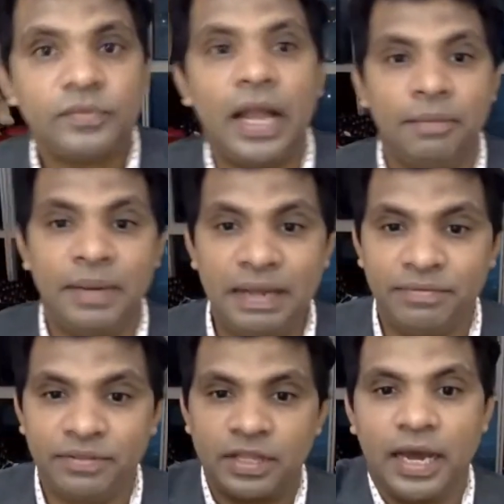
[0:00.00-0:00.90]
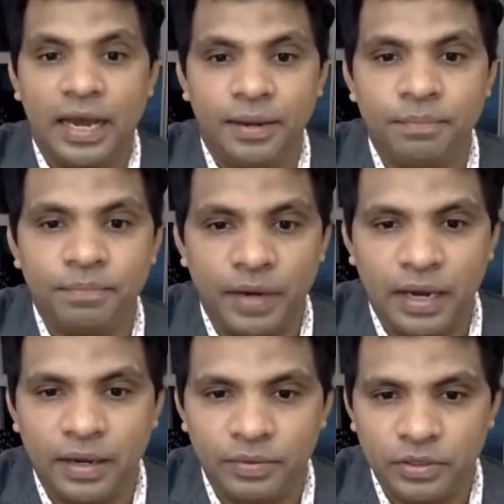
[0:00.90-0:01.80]
I believe
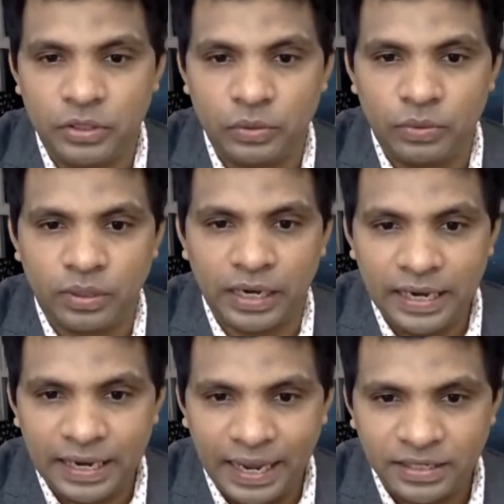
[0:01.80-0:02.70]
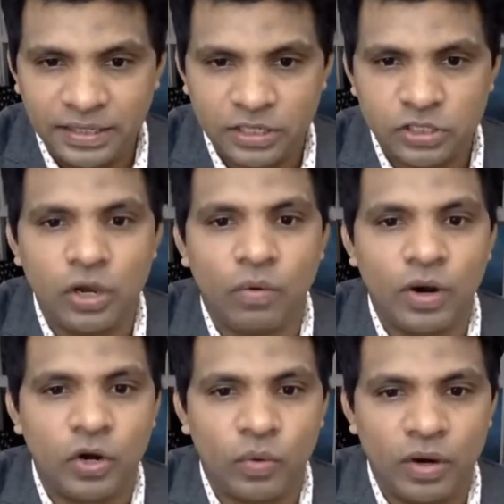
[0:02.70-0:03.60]
you really like the SEO
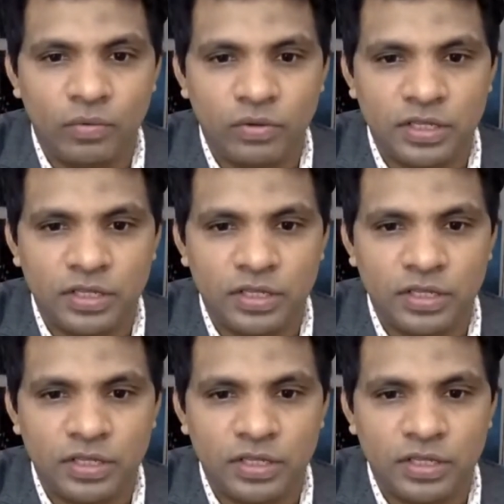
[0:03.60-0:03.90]
101.